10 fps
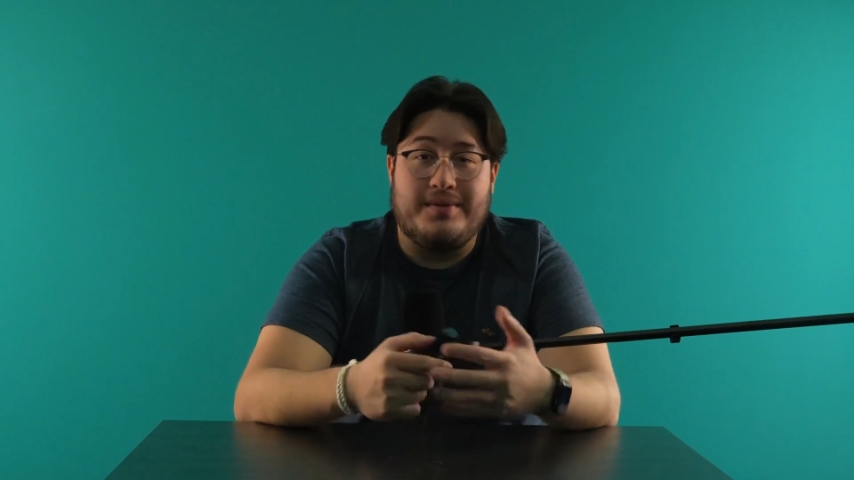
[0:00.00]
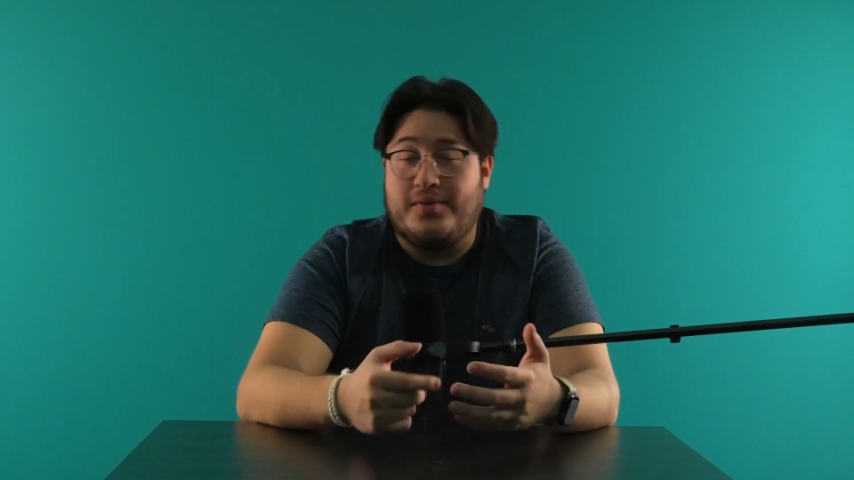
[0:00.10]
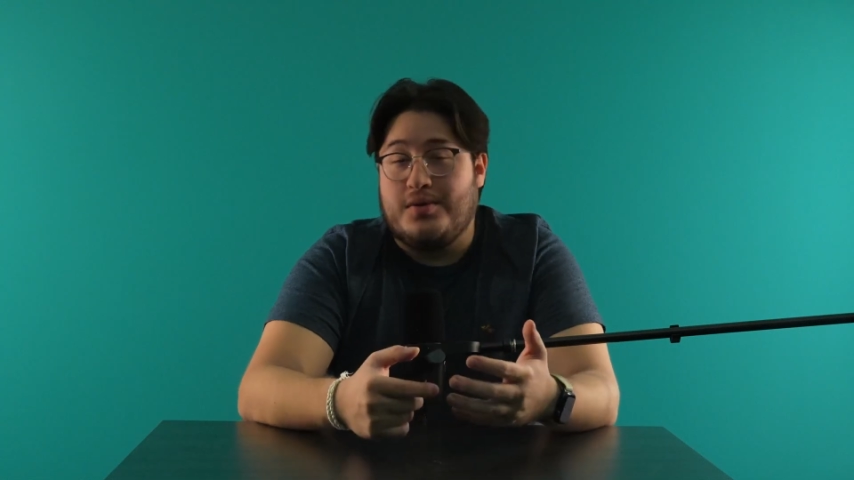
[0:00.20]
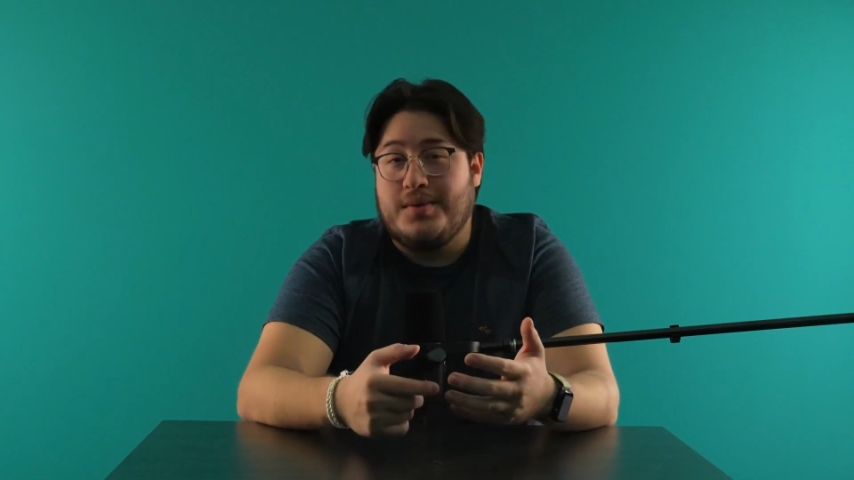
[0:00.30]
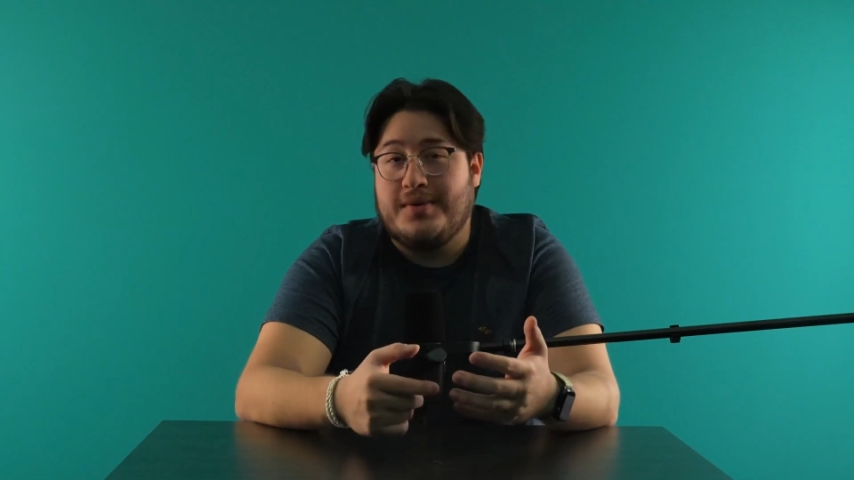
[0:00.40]

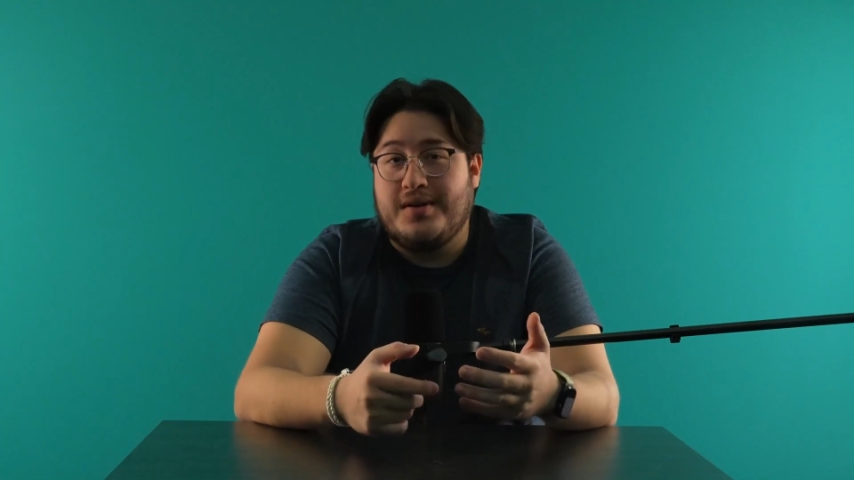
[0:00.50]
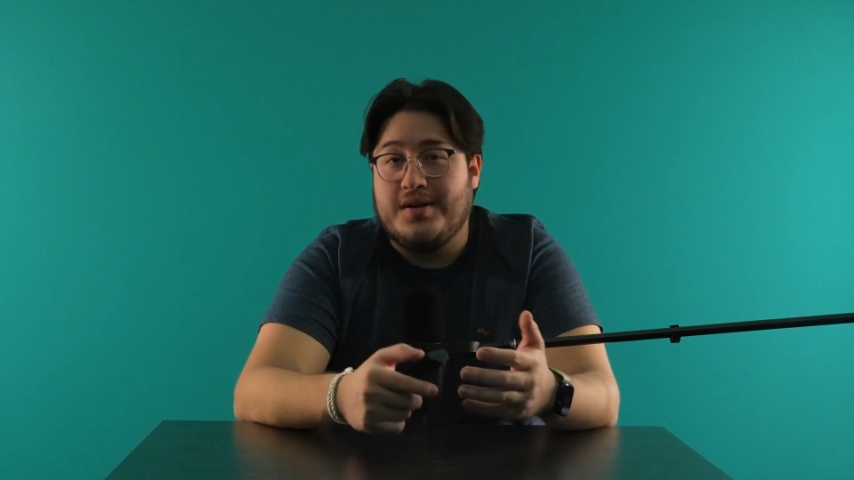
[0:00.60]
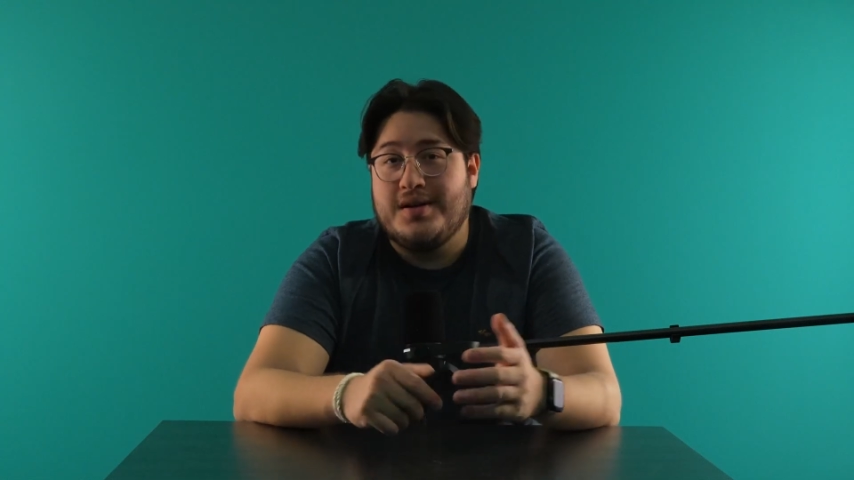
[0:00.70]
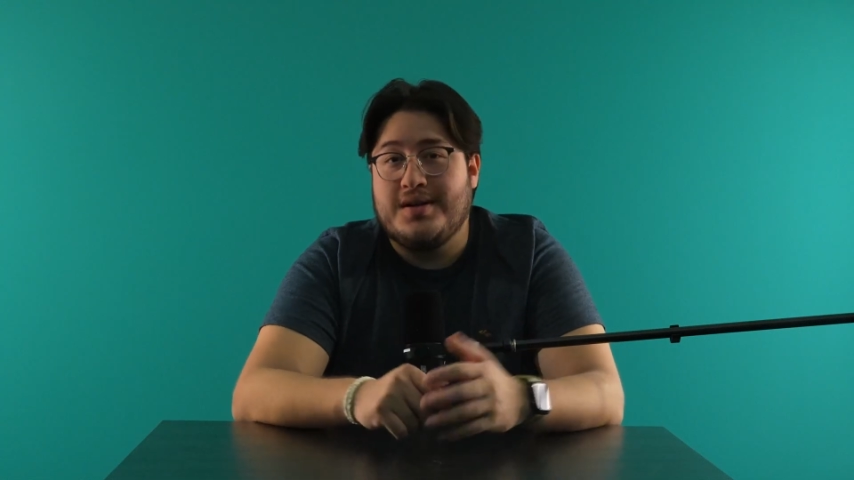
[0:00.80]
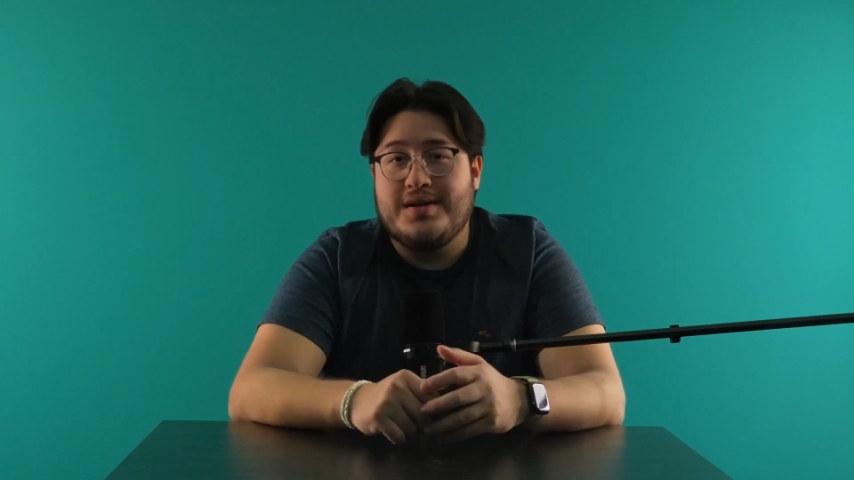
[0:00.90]
informative
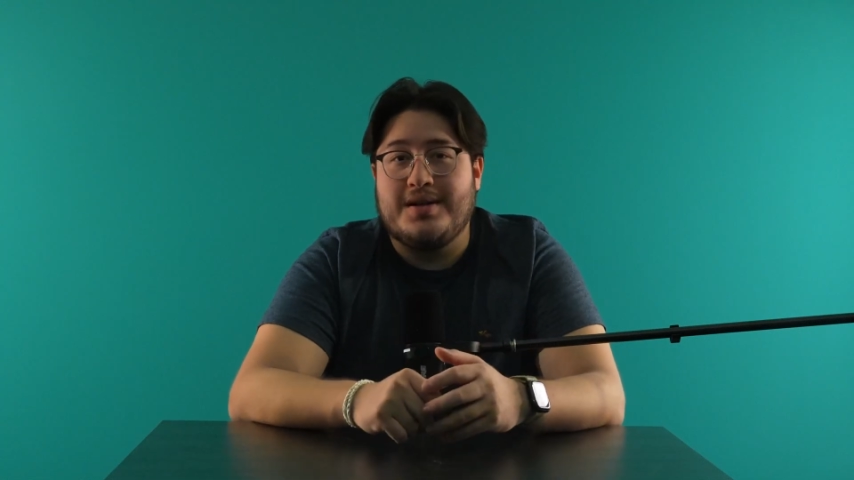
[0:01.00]
content